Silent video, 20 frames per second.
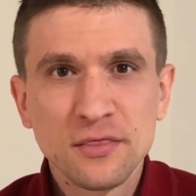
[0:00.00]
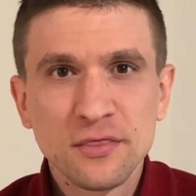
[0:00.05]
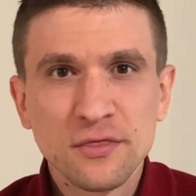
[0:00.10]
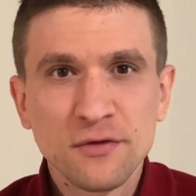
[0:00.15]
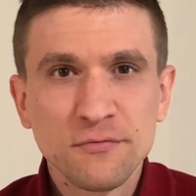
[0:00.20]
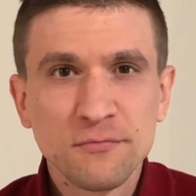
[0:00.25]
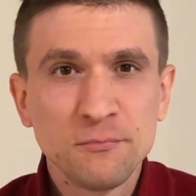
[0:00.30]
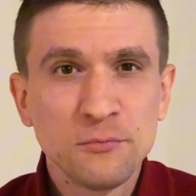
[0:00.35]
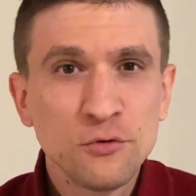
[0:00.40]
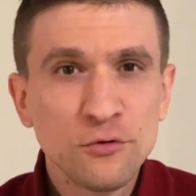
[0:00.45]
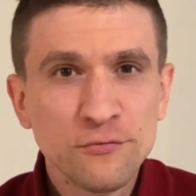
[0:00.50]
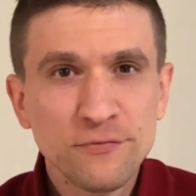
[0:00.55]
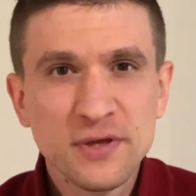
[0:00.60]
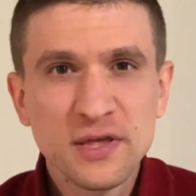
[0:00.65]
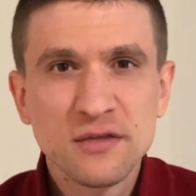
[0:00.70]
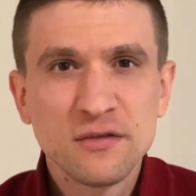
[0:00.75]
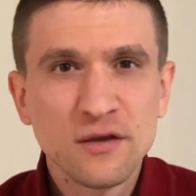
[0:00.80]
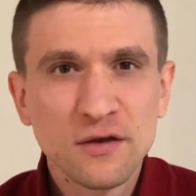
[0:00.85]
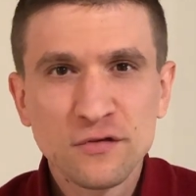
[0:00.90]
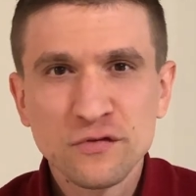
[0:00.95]
the
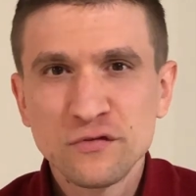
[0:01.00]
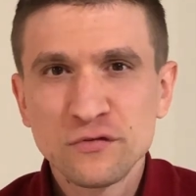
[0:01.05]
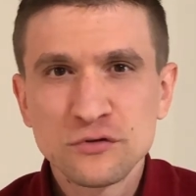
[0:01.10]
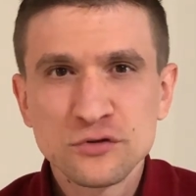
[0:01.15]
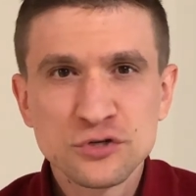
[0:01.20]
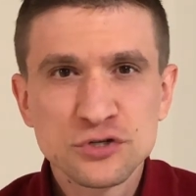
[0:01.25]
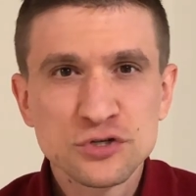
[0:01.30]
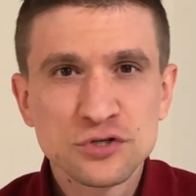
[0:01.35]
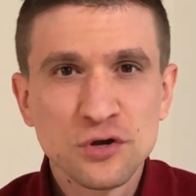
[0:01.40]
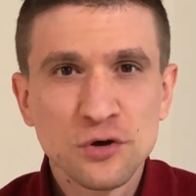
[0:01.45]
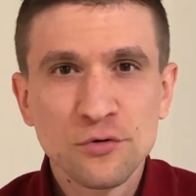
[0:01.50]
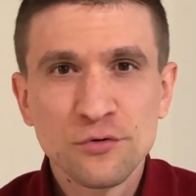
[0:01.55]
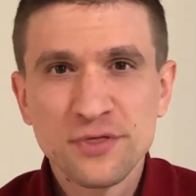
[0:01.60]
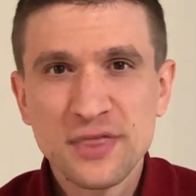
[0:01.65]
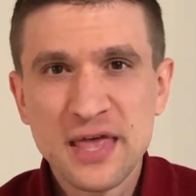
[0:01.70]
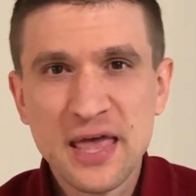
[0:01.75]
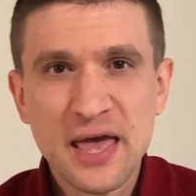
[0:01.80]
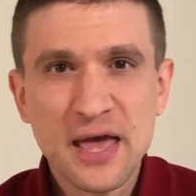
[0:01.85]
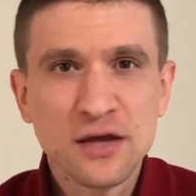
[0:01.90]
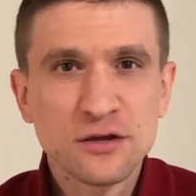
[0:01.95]
movie doesn't show
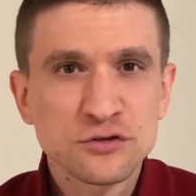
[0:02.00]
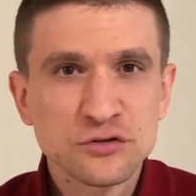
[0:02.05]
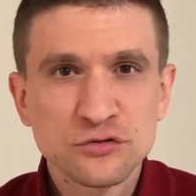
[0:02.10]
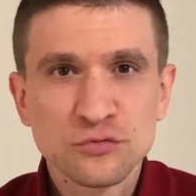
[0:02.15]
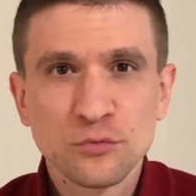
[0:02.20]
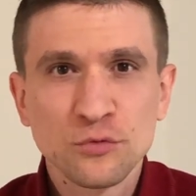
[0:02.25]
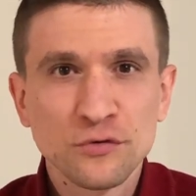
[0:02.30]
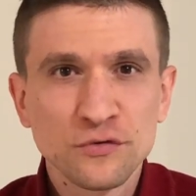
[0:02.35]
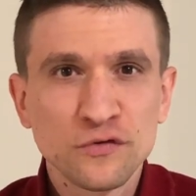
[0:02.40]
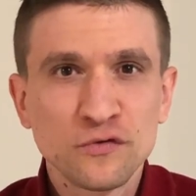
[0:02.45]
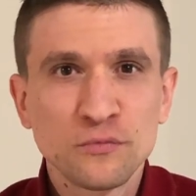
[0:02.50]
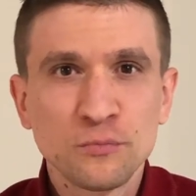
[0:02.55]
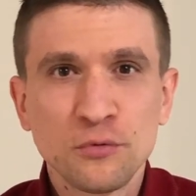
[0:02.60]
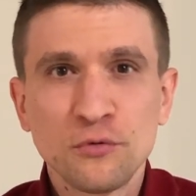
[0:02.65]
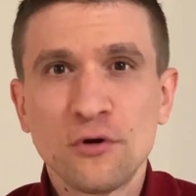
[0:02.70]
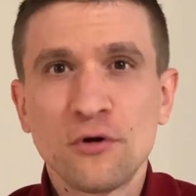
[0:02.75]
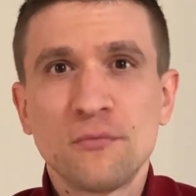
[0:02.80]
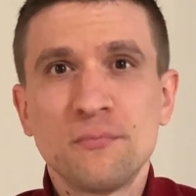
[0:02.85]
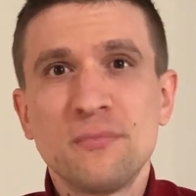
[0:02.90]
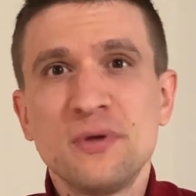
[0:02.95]
the actual
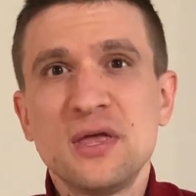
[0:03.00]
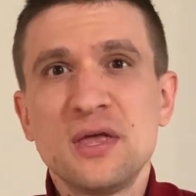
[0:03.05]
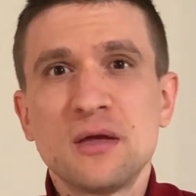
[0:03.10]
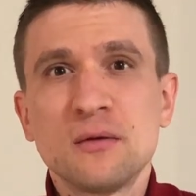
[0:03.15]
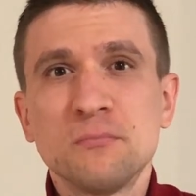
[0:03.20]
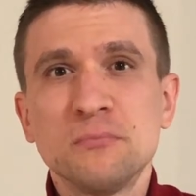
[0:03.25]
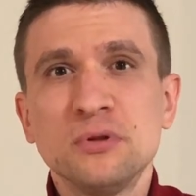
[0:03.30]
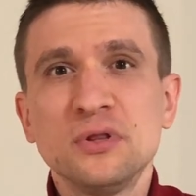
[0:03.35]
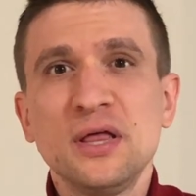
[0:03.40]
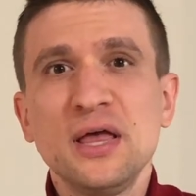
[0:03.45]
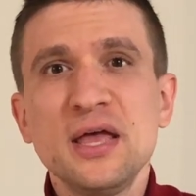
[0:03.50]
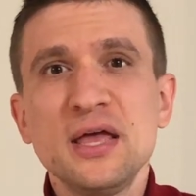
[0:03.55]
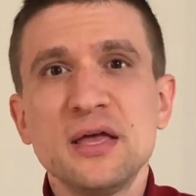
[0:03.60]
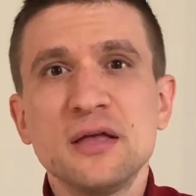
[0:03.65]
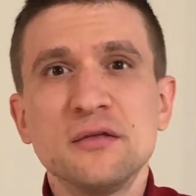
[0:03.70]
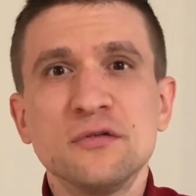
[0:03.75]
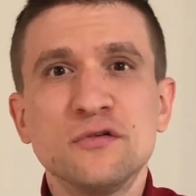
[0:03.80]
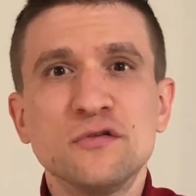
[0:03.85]
sport being played?